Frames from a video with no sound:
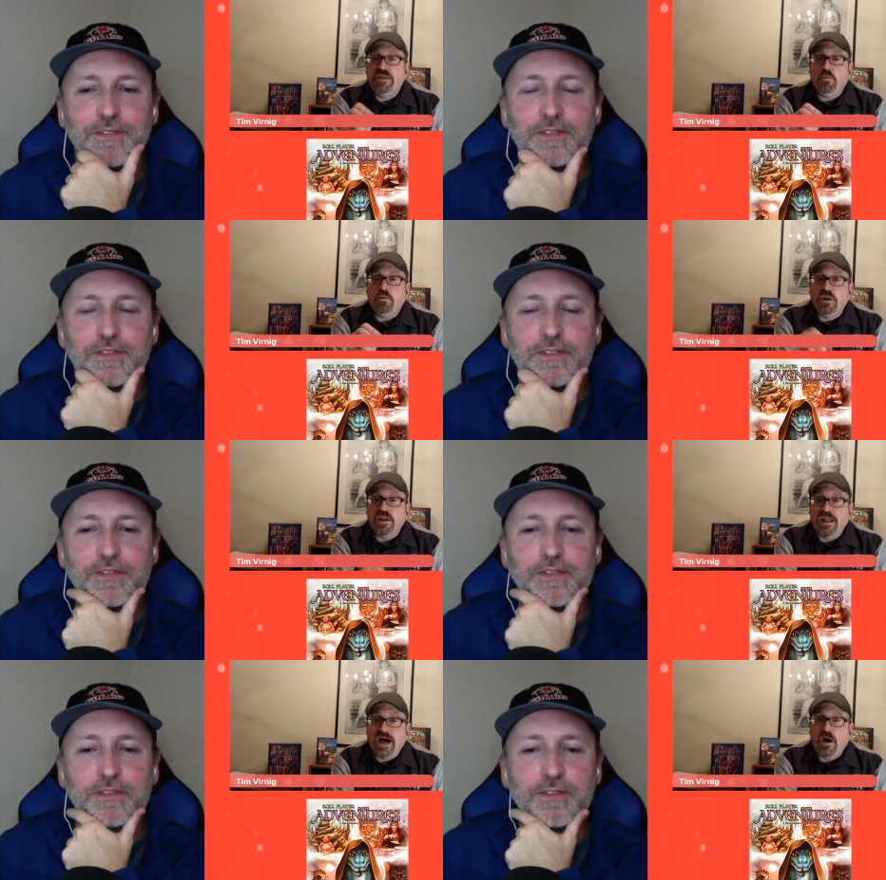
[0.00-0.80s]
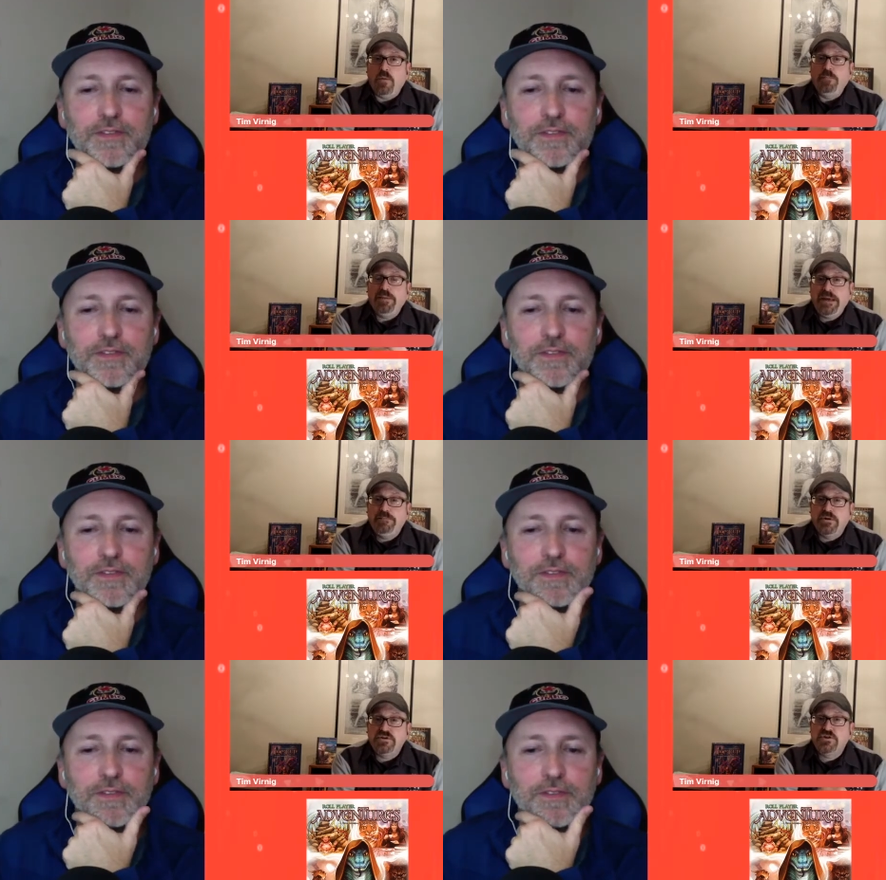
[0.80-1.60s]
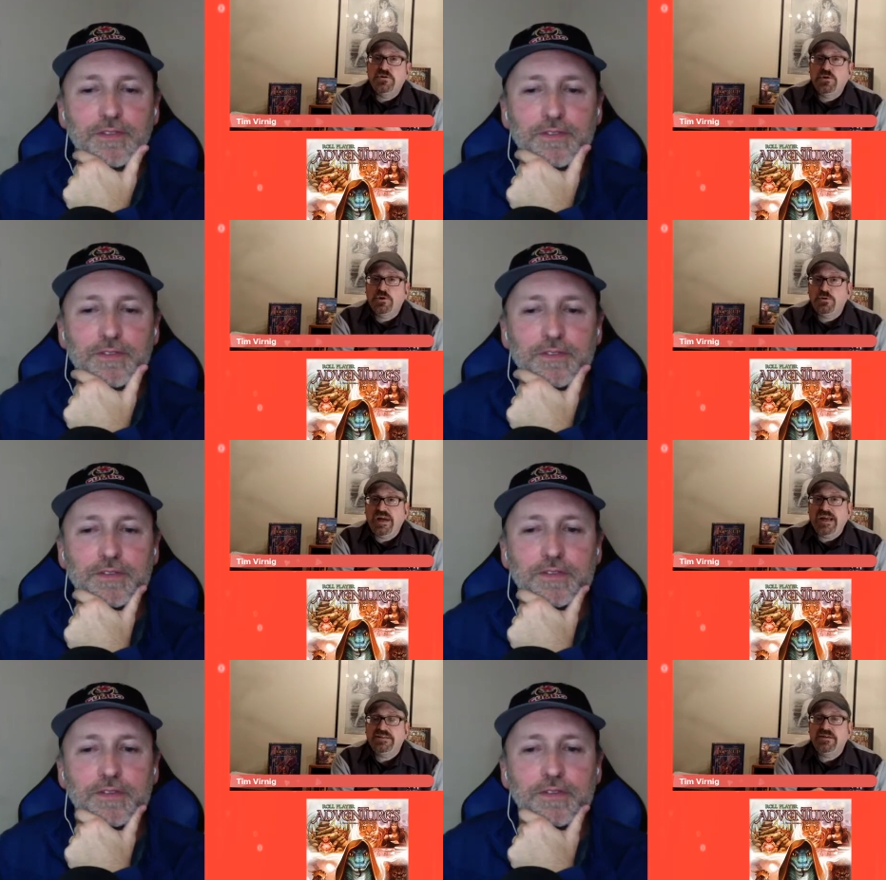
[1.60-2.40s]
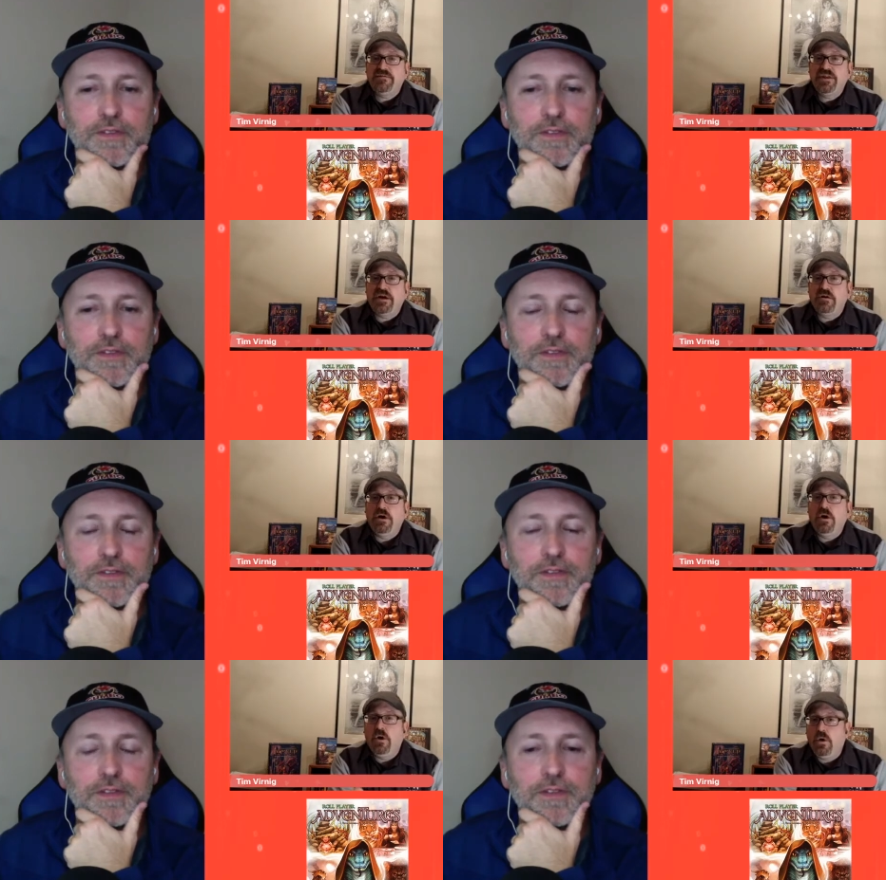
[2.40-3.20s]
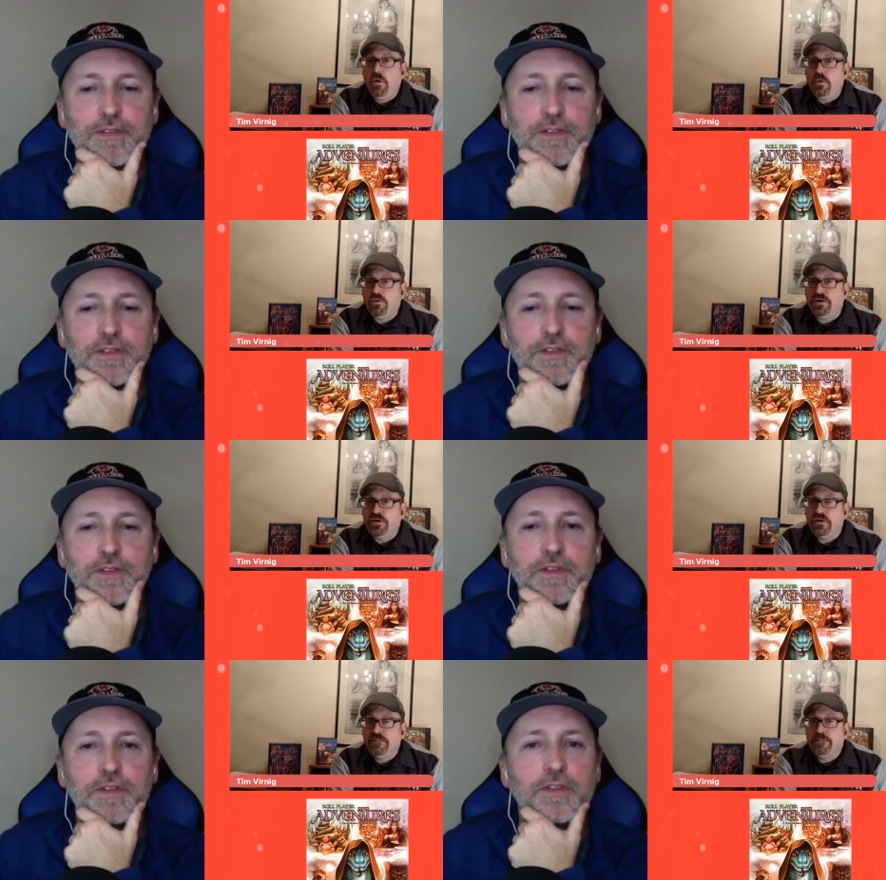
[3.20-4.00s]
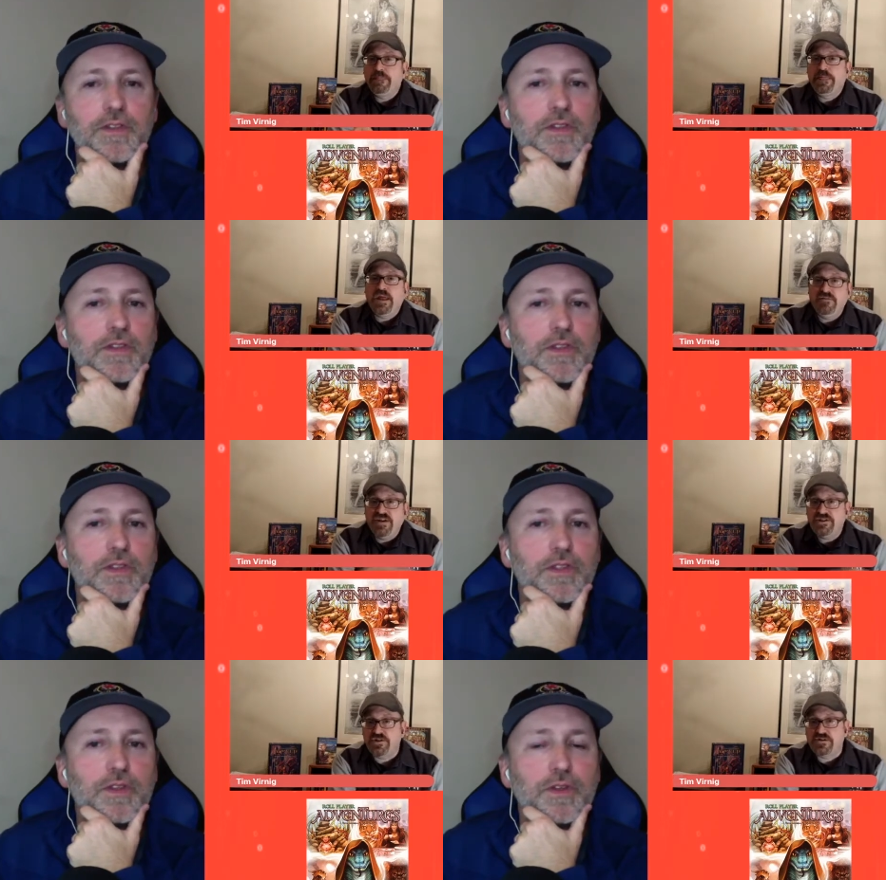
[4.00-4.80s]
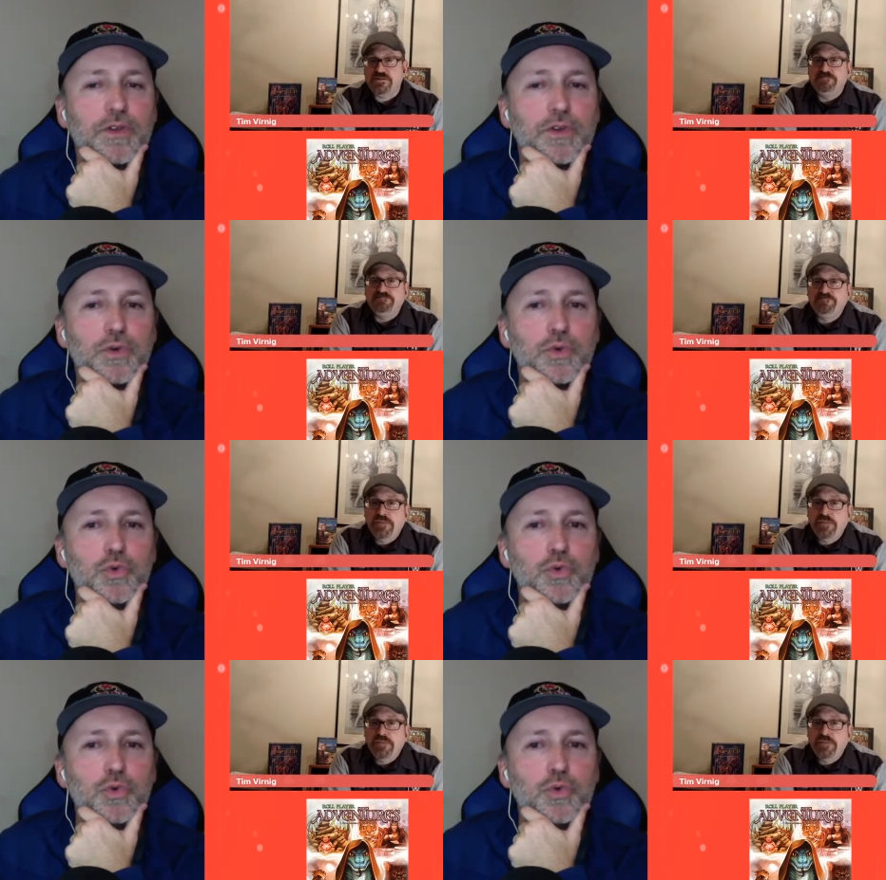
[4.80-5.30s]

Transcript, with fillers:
Speaker 1: that will allow people to create their own adventures.